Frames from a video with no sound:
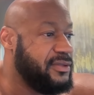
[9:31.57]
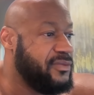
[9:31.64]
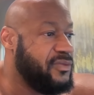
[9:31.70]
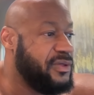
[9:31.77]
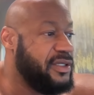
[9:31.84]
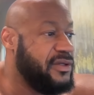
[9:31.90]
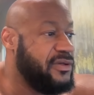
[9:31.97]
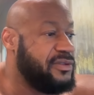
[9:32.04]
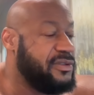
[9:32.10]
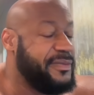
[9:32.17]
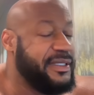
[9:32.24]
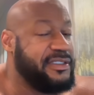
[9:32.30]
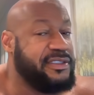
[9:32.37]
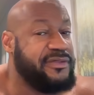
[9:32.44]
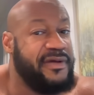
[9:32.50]
We know
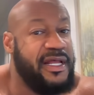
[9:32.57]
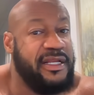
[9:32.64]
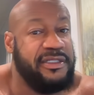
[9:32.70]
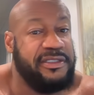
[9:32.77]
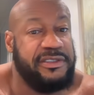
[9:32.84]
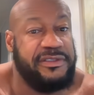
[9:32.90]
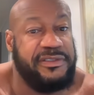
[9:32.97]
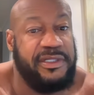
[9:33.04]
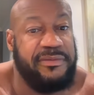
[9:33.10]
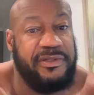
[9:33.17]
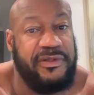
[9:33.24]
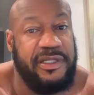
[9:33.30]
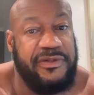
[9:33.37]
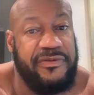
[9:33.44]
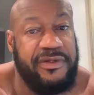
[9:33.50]
domestic violence is
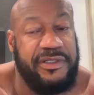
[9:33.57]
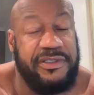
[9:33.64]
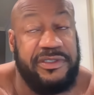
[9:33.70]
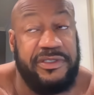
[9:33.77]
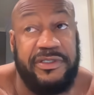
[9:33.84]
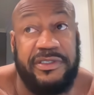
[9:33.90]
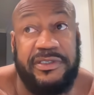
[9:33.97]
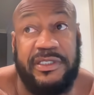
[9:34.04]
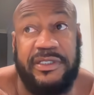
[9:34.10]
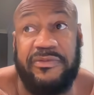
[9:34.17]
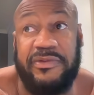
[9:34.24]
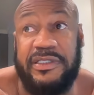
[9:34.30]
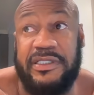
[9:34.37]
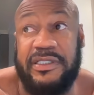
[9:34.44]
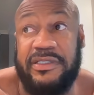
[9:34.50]
something that's very serious that
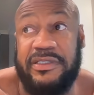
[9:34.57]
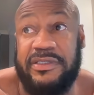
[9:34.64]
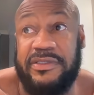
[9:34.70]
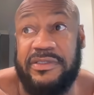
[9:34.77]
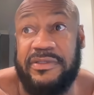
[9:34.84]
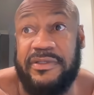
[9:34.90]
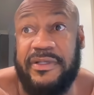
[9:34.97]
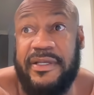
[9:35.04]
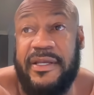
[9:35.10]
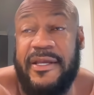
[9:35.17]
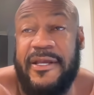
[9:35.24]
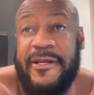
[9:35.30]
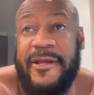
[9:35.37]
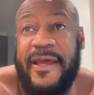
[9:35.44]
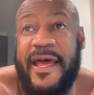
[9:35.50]
we tend to.
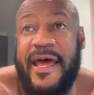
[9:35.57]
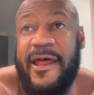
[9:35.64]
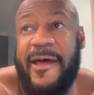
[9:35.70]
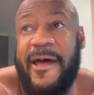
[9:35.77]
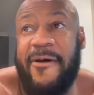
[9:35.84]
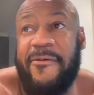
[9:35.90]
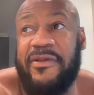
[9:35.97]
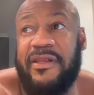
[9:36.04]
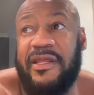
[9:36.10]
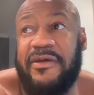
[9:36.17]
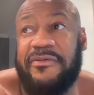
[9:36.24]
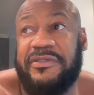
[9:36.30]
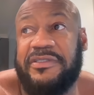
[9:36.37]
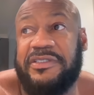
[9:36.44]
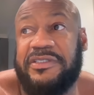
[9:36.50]
I would
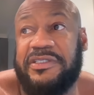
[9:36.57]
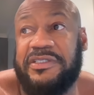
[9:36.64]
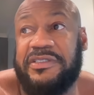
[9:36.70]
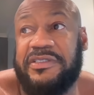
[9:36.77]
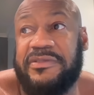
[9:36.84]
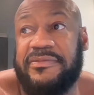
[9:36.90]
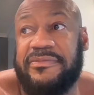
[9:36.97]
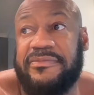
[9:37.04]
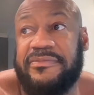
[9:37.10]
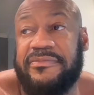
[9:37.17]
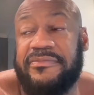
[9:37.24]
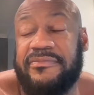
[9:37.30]
love to see some